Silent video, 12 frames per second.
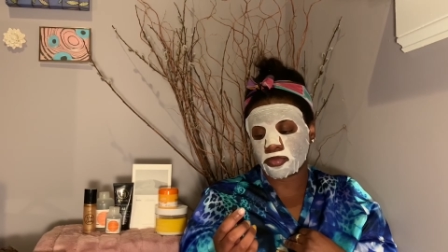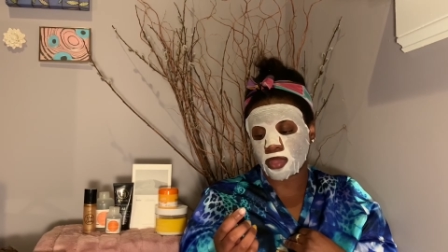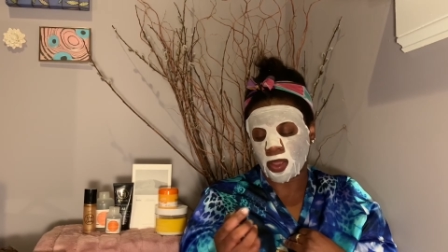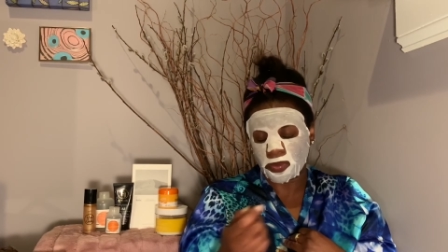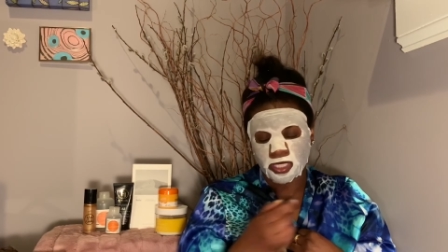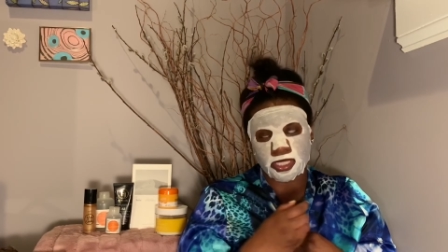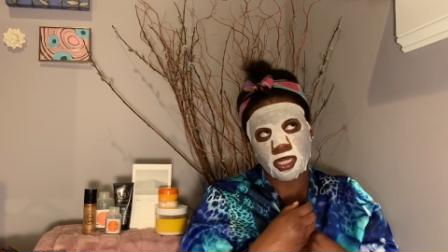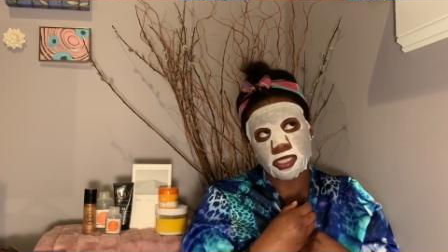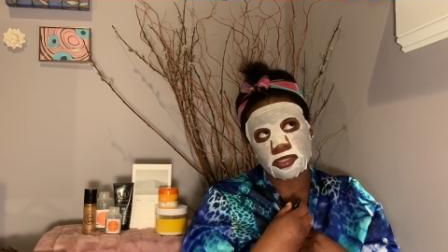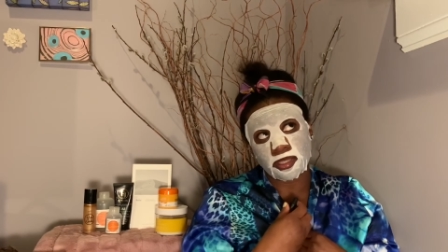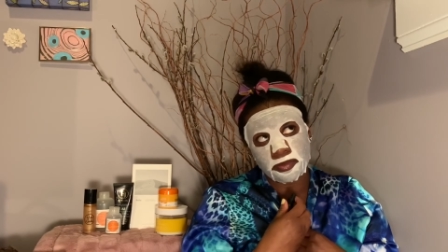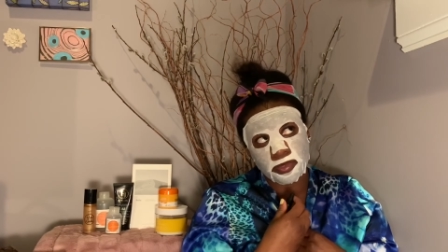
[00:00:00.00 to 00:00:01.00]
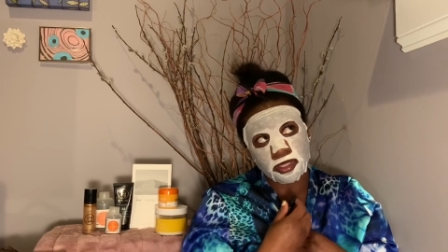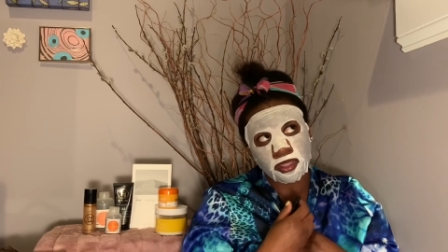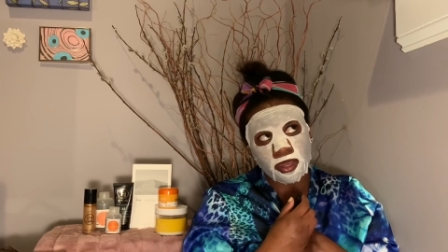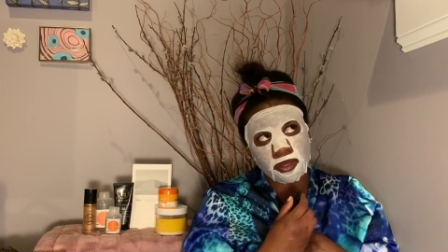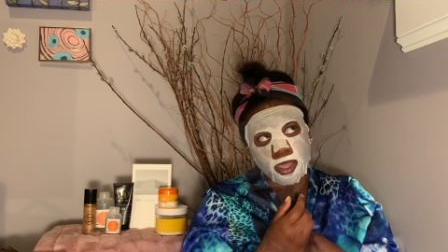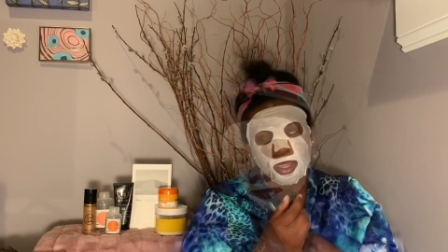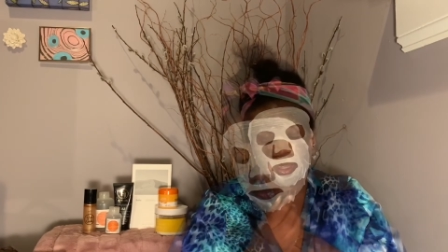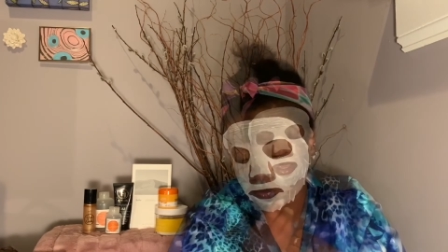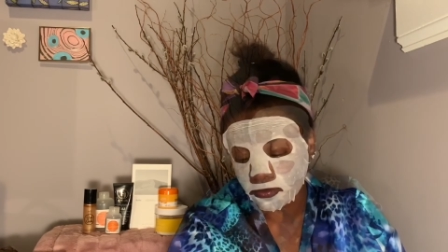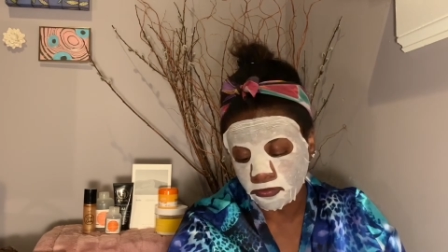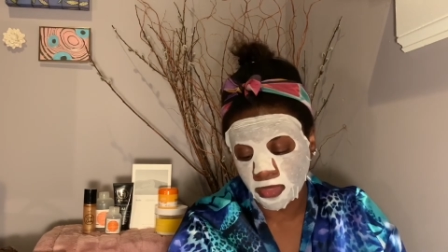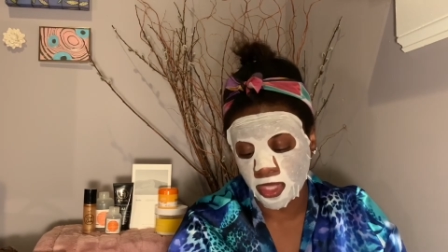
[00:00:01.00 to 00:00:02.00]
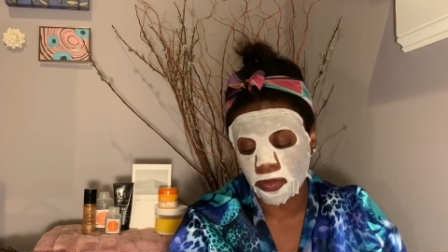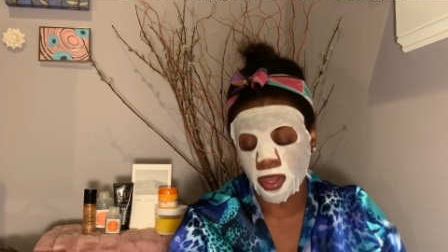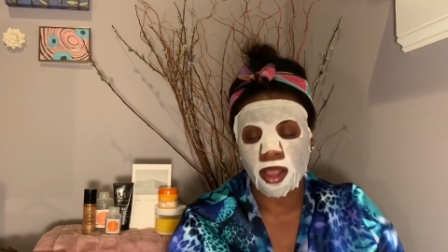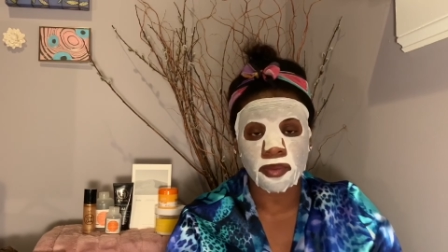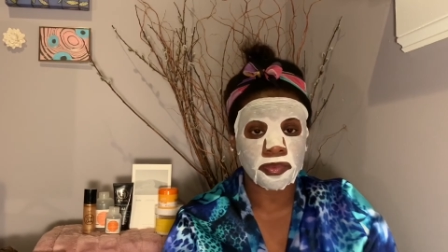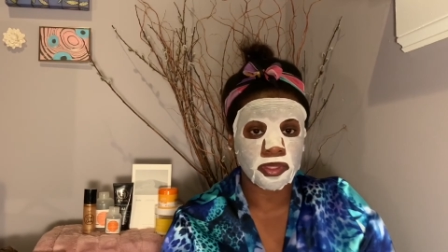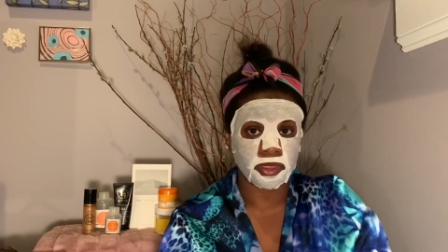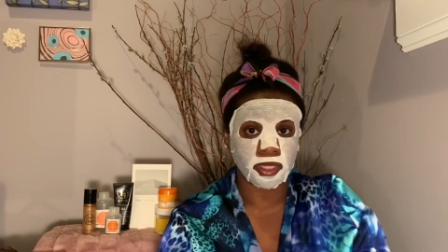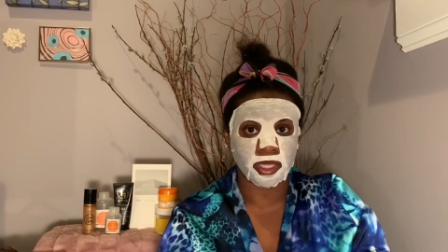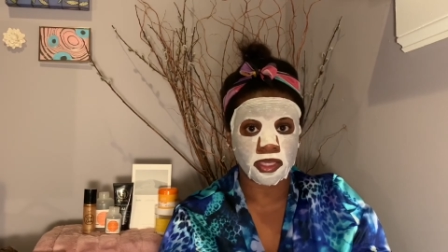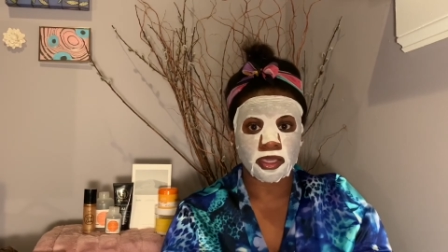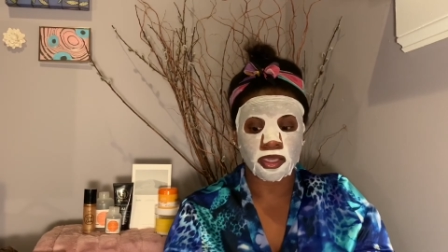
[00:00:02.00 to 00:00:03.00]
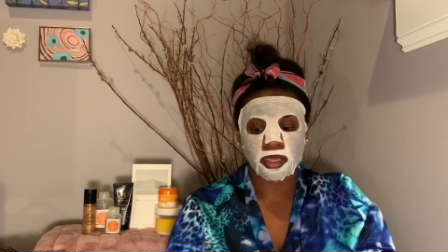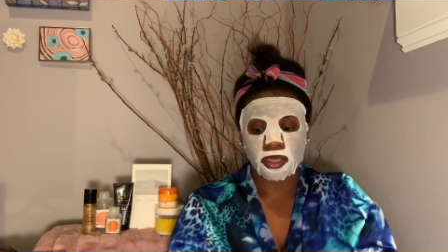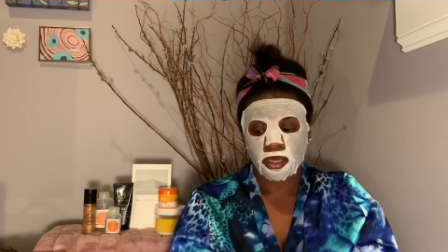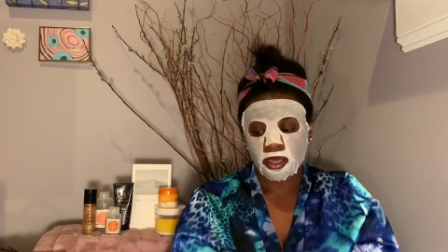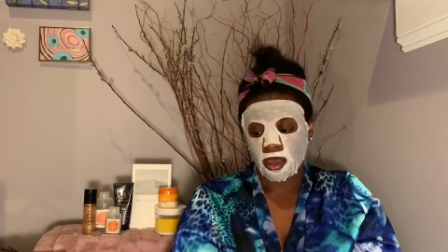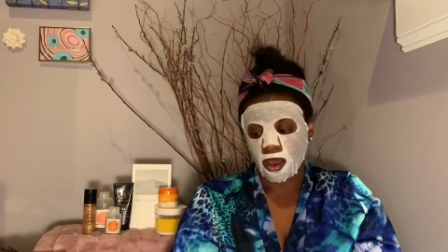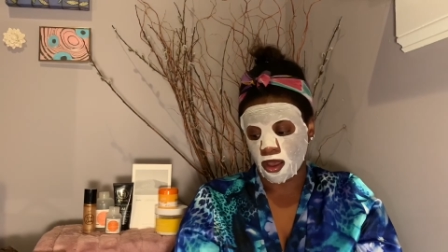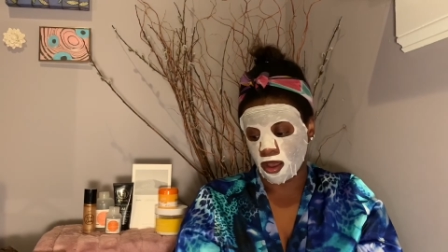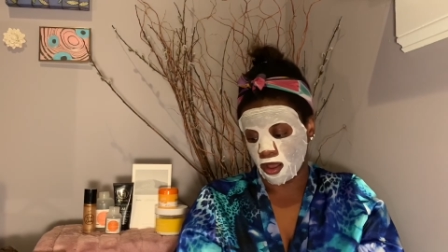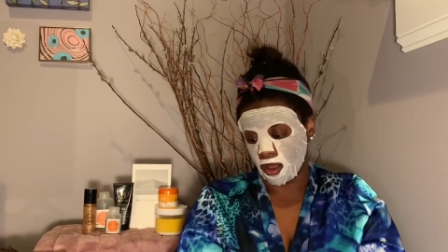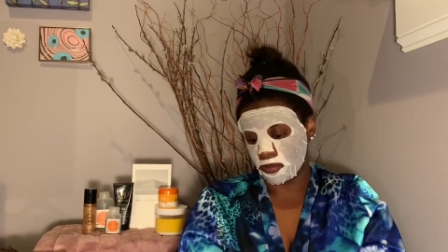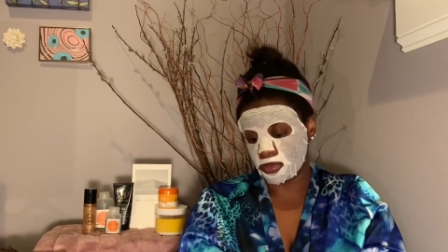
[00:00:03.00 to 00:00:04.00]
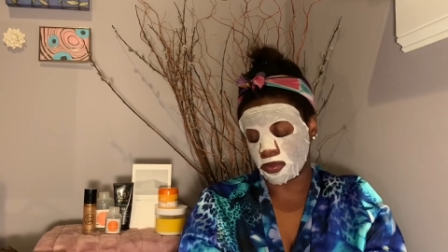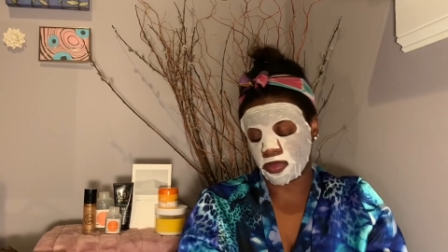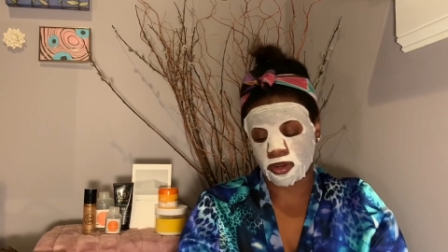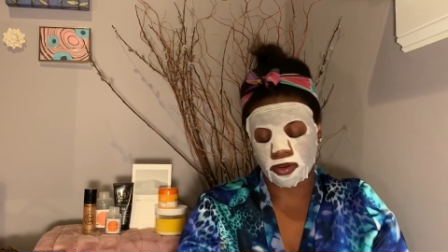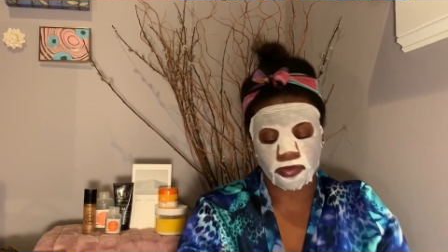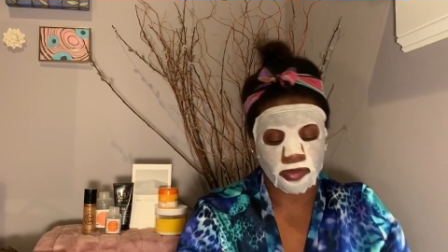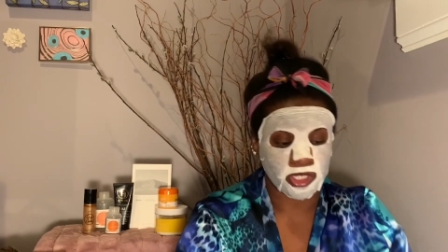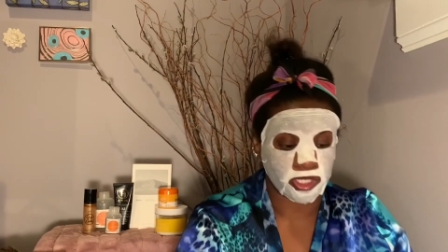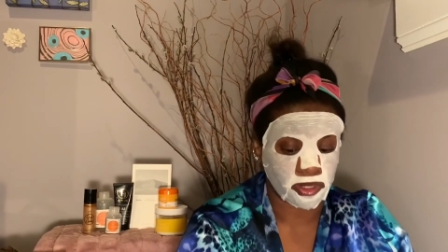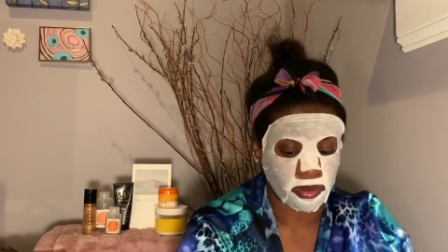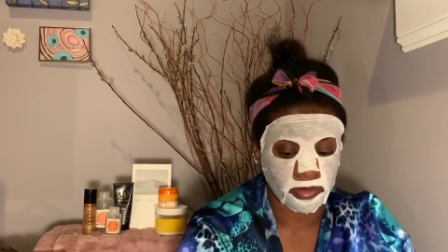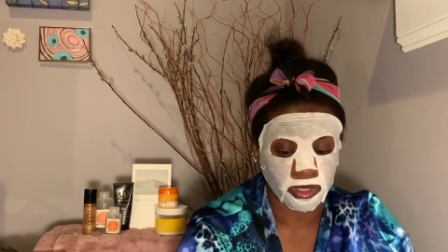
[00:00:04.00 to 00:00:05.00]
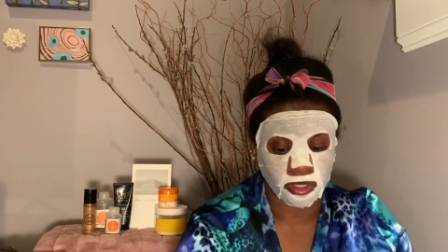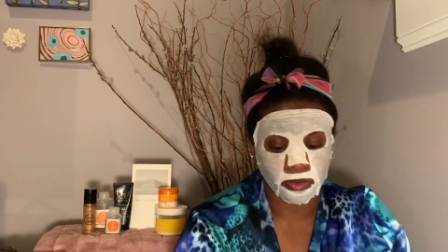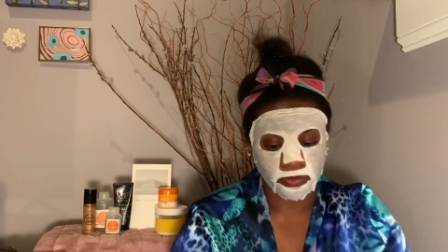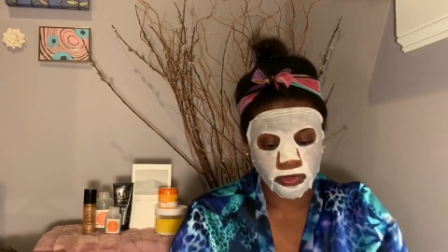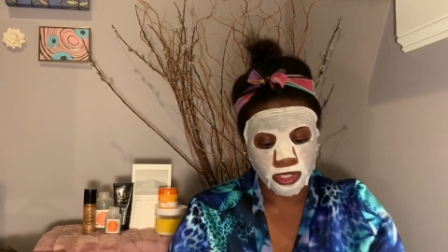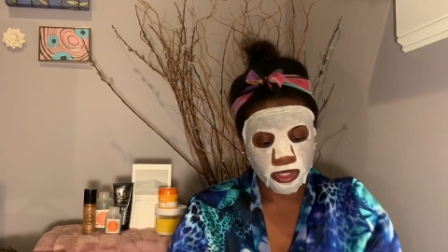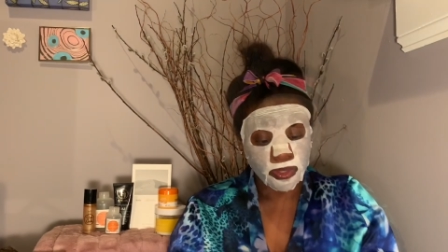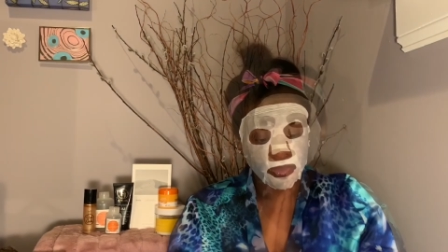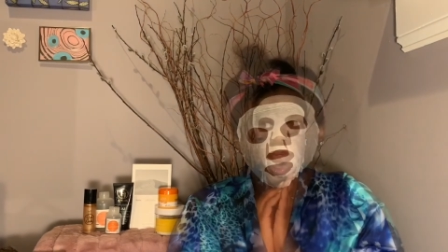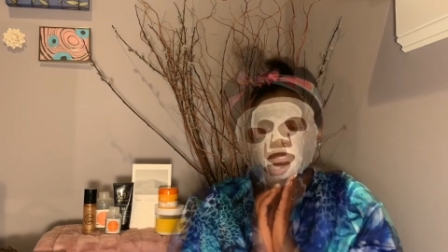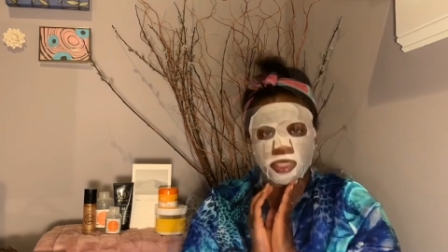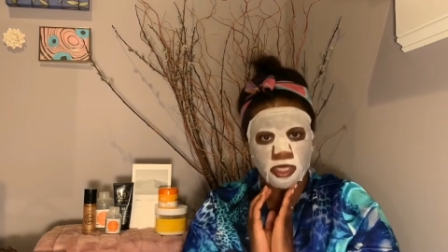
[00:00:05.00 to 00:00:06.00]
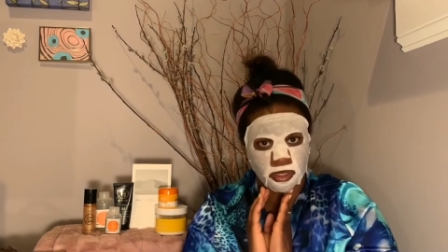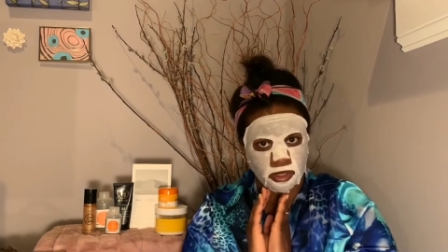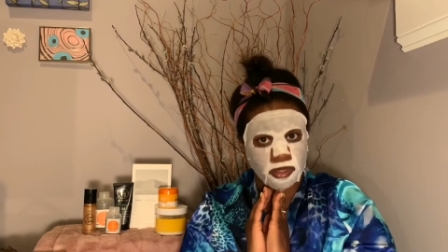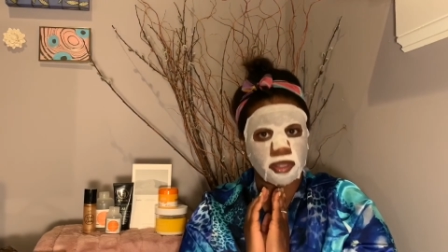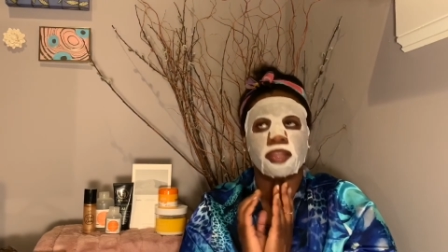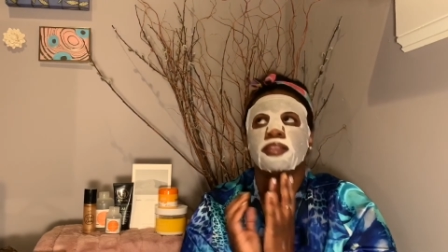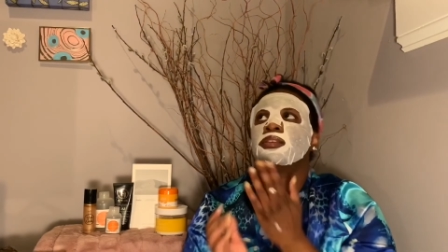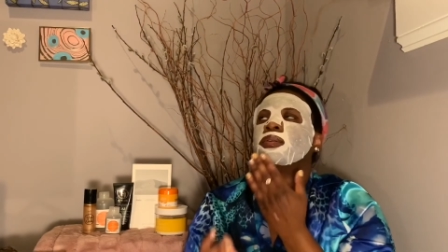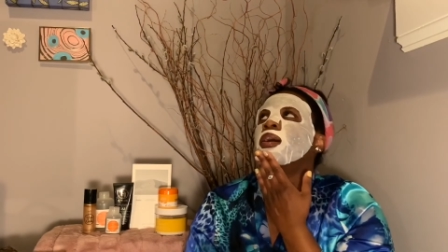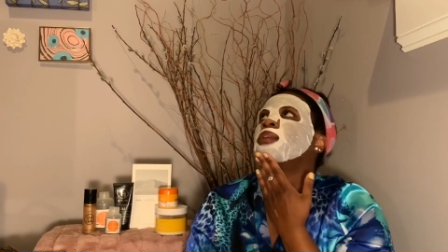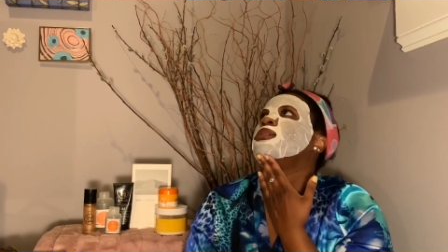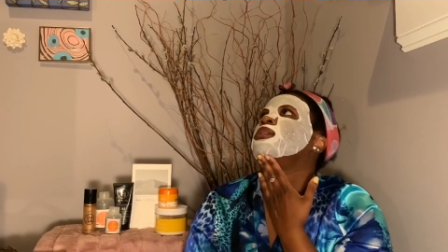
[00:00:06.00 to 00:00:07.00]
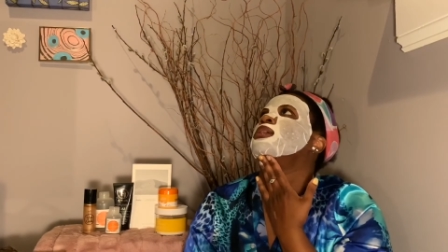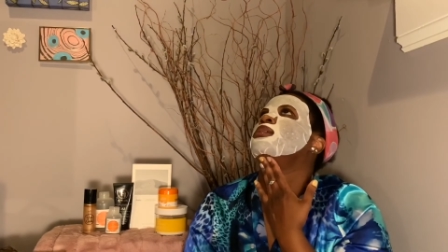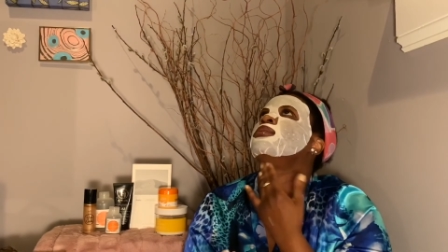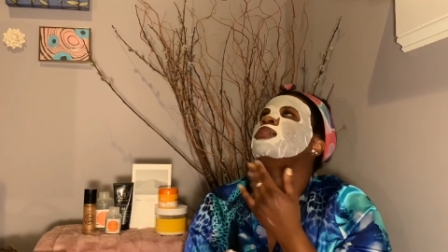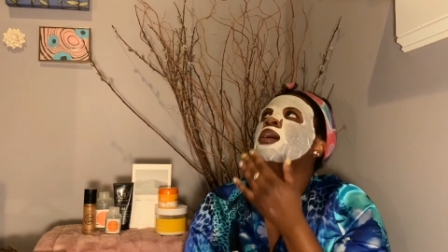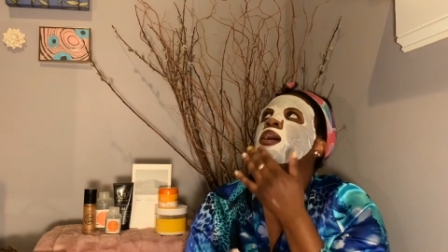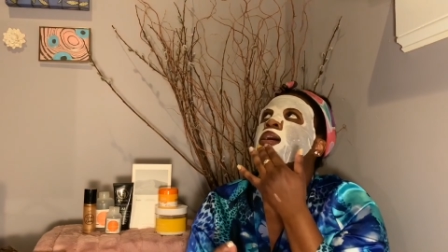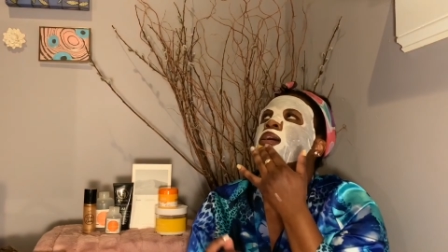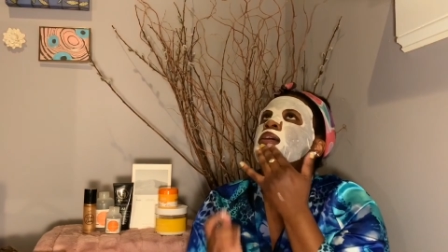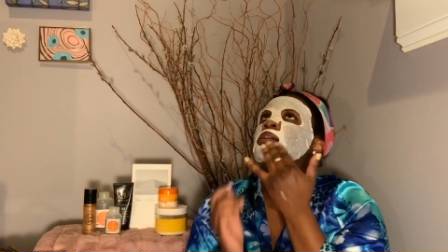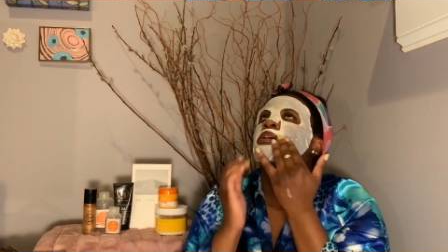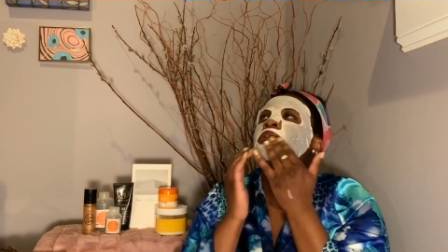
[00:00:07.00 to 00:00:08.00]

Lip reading: was like, did I sleep good that night? Anyway, I'll link some of their information below for you. Summer's here, and so I know that,